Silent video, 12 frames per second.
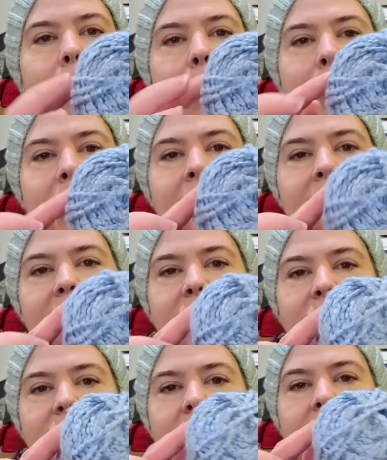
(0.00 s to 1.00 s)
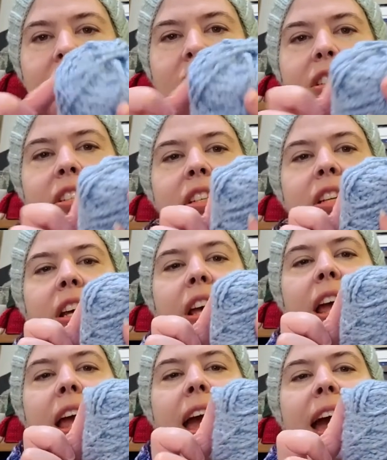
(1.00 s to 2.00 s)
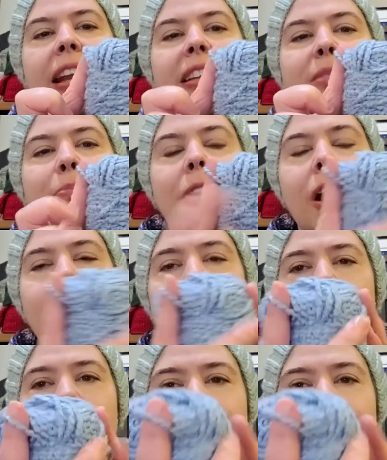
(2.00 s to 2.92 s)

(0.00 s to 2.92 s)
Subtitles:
bumpy texture, and it's probably